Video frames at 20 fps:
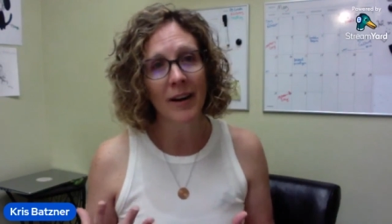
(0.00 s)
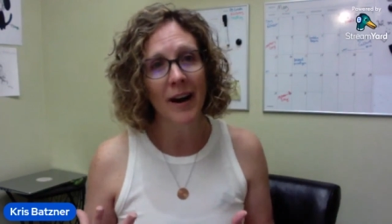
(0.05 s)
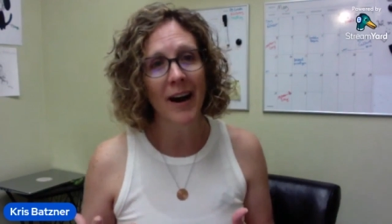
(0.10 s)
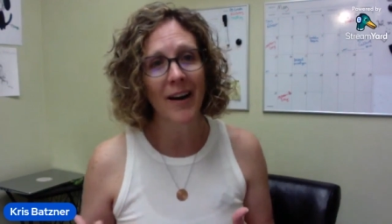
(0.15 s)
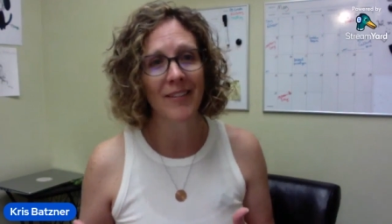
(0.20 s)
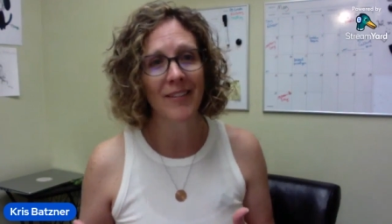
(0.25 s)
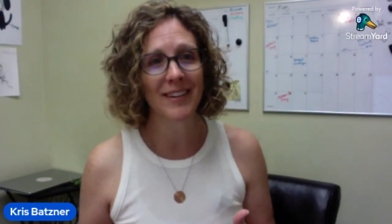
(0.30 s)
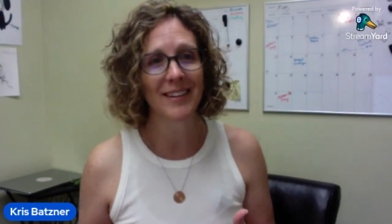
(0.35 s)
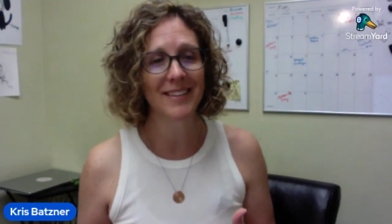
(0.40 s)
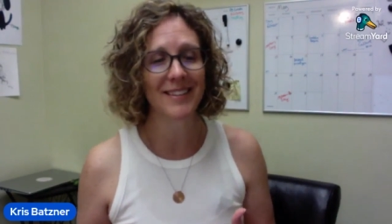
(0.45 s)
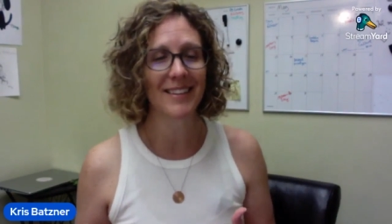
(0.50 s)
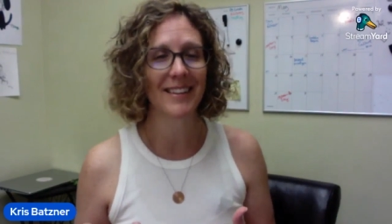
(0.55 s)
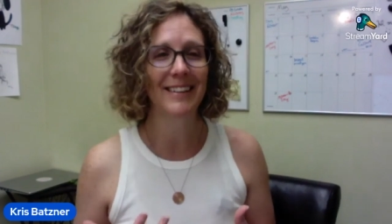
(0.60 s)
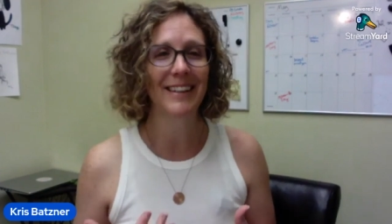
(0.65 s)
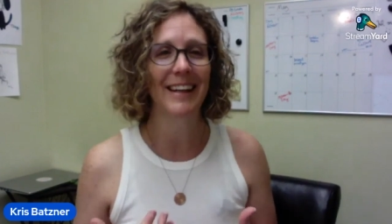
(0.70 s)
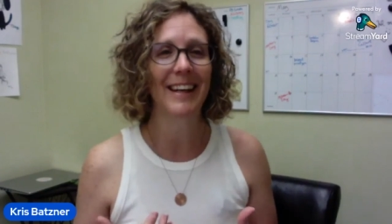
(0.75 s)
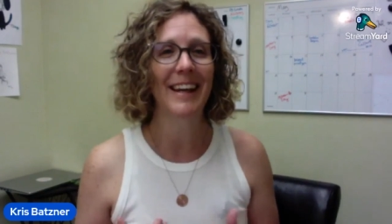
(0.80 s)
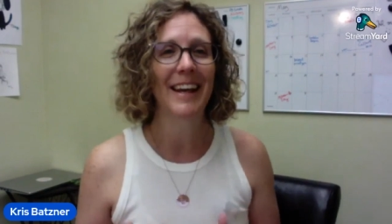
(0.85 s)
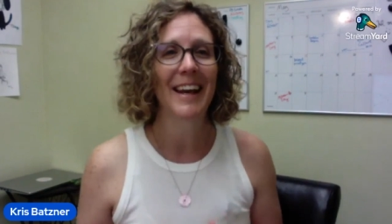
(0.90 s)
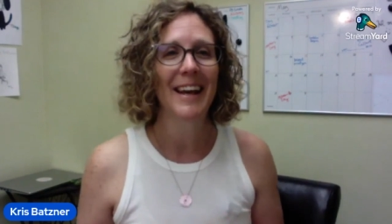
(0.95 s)

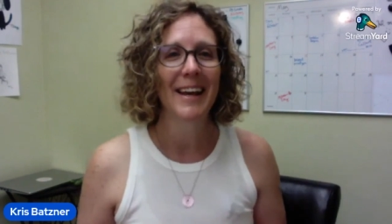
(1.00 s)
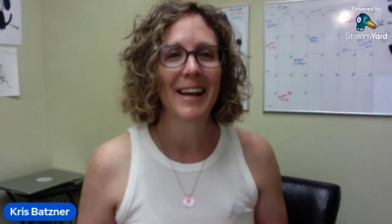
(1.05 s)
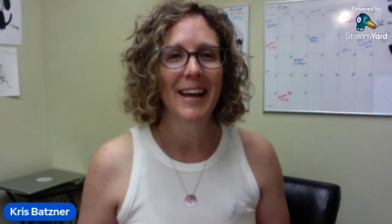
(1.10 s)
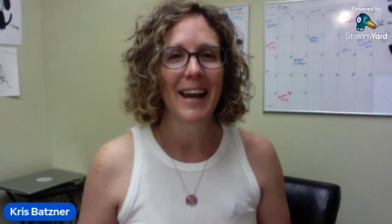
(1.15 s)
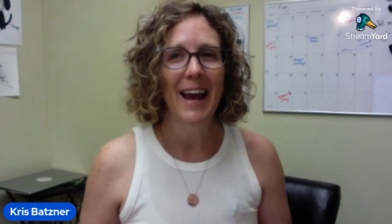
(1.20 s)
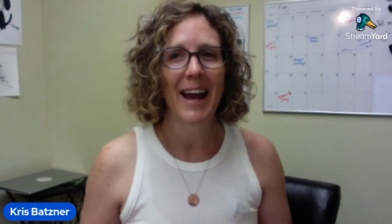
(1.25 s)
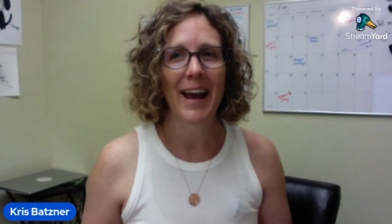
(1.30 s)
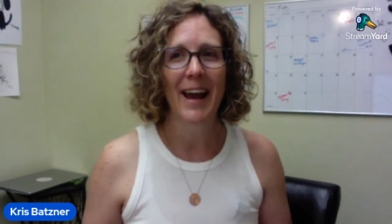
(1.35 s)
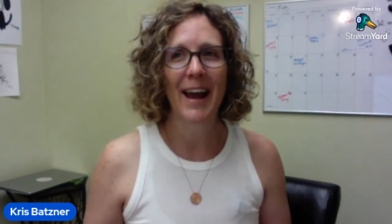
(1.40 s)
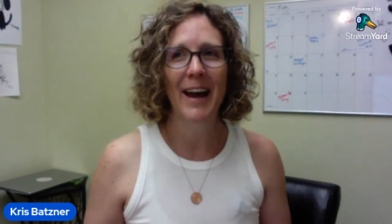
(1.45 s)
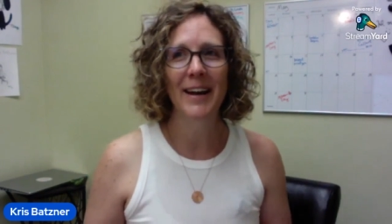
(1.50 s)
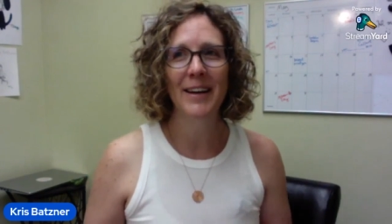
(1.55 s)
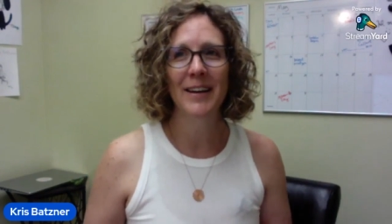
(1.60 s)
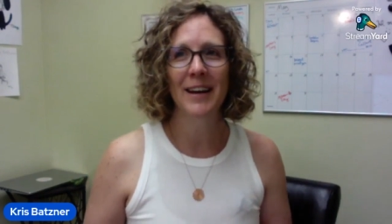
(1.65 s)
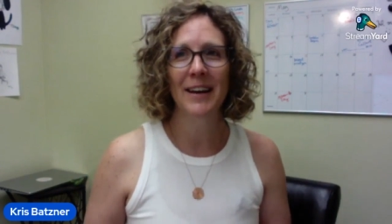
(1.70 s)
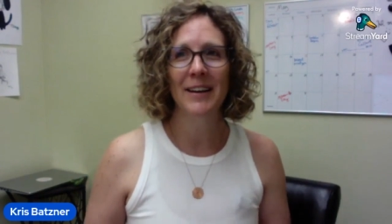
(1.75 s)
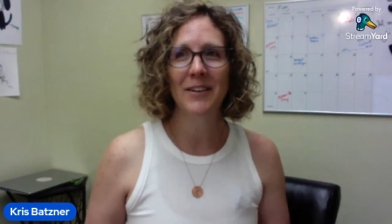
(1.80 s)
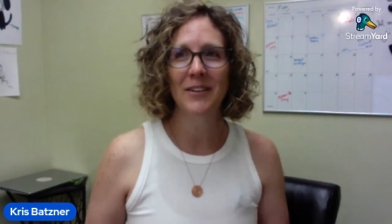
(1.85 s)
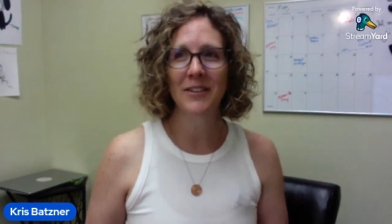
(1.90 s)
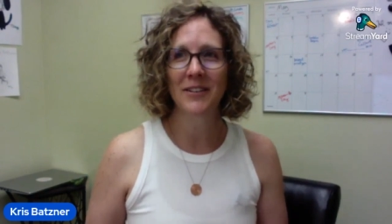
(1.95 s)
obviously, and
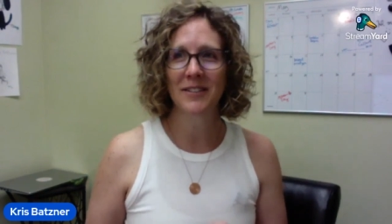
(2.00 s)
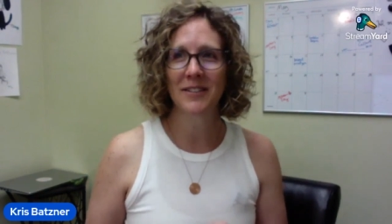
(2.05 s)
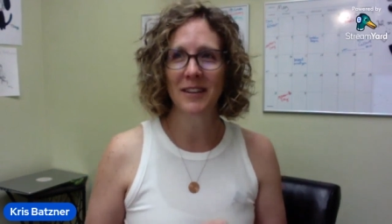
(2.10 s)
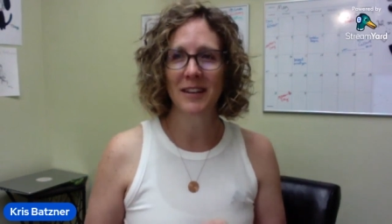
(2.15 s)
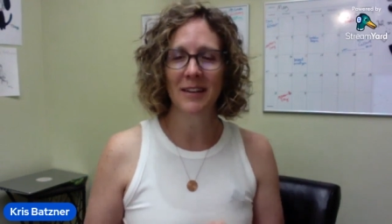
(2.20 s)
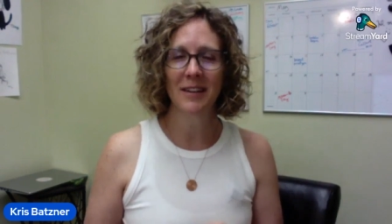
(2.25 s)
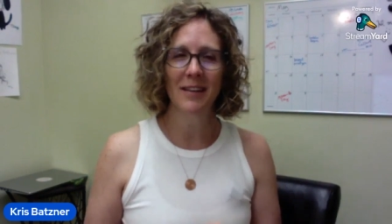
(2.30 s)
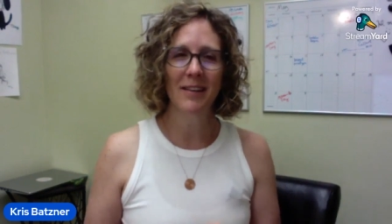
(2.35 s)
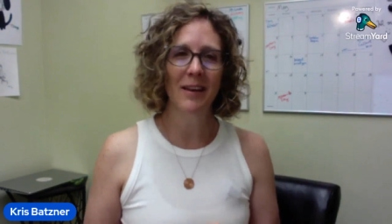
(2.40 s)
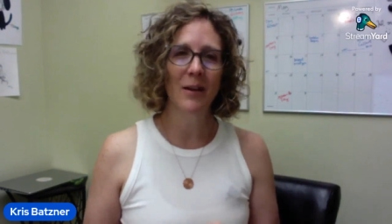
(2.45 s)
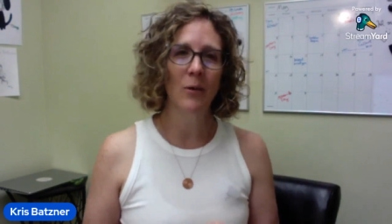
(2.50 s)
understanding